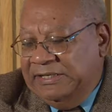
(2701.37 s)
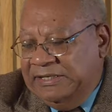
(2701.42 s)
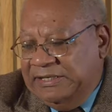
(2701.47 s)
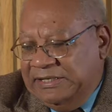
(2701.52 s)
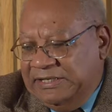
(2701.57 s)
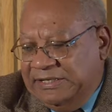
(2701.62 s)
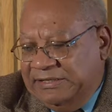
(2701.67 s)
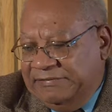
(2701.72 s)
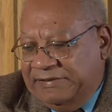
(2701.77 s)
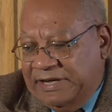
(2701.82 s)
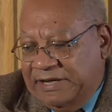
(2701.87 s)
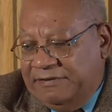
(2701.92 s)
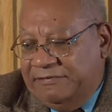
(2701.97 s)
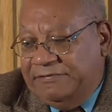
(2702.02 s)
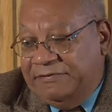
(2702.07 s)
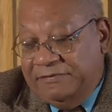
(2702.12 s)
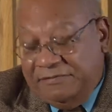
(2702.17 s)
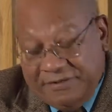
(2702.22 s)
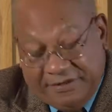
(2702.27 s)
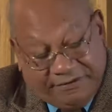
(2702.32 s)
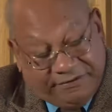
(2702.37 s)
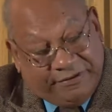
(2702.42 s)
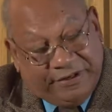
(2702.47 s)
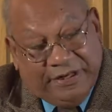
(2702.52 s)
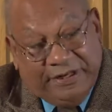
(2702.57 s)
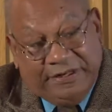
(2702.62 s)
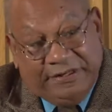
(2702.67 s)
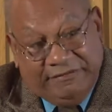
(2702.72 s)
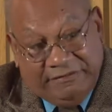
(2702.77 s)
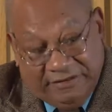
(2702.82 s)
I've had a few, they're
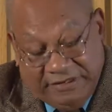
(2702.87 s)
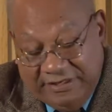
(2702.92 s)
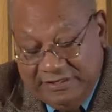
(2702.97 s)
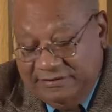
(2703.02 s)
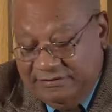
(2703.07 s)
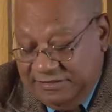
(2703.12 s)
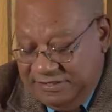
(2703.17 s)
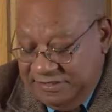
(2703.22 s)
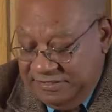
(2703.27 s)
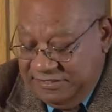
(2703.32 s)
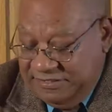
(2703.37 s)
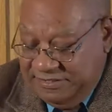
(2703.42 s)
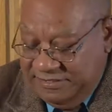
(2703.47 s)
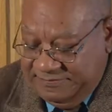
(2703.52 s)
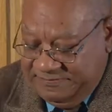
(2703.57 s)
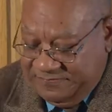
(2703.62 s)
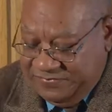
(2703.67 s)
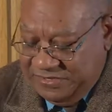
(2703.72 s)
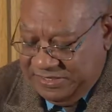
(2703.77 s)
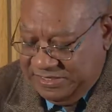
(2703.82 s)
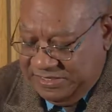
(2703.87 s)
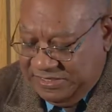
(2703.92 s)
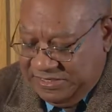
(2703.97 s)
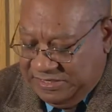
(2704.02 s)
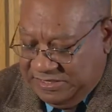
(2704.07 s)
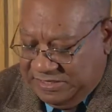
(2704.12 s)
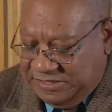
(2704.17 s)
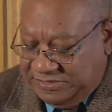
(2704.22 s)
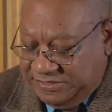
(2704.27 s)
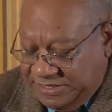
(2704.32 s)
really, really good,
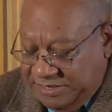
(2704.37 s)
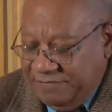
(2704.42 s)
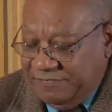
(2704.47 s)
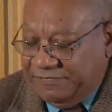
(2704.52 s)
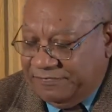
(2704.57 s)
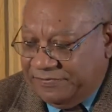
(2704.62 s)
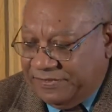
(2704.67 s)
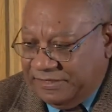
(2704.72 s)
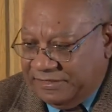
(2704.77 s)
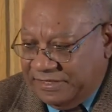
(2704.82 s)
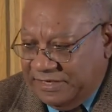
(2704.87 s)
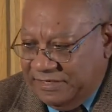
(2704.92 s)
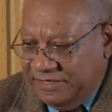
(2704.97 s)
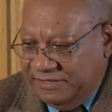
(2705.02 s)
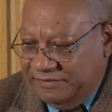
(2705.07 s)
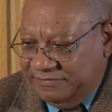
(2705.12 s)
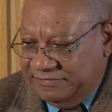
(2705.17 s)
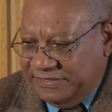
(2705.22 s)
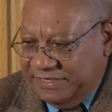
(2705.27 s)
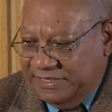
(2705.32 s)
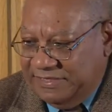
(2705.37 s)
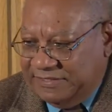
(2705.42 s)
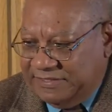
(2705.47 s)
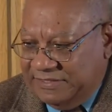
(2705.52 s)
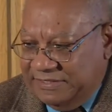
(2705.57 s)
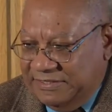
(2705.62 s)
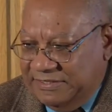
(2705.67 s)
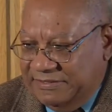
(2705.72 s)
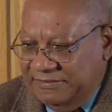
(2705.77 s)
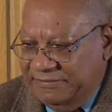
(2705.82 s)
or some that I have
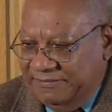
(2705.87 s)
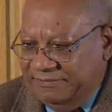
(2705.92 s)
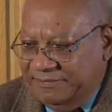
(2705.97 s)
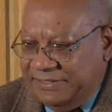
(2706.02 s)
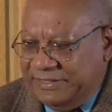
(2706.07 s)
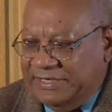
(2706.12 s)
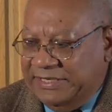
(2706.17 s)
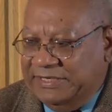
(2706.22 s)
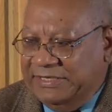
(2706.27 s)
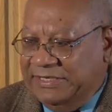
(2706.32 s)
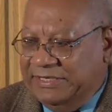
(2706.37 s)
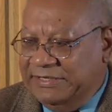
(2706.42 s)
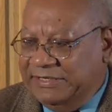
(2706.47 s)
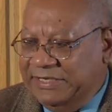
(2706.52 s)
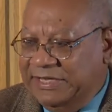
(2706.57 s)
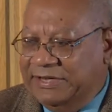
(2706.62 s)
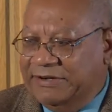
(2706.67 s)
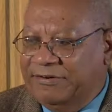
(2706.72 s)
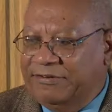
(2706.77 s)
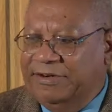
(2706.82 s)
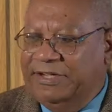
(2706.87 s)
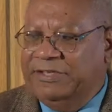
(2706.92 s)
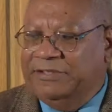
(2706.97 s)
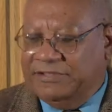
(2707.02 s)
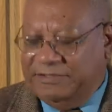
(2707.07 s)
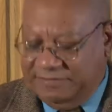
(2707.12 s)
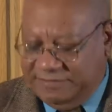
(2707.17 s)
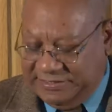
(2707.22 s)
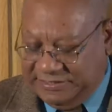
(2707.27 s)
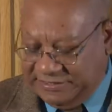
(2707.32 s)
tasted, but I need to get a
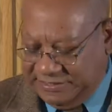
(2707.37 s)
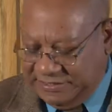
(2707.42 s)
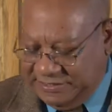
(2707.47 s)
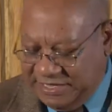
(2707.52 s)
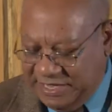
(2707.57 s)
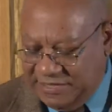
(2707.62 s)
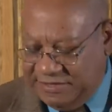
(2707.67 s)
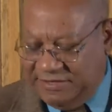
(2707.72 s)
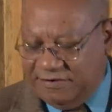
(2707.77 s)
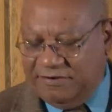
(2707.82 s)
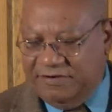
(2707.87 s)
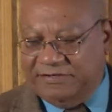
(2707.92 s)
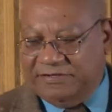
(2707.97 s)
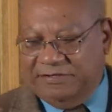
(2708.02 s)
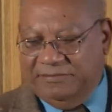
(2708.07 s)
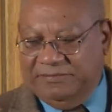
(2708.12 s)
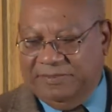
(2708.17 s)
range of that. And then there is a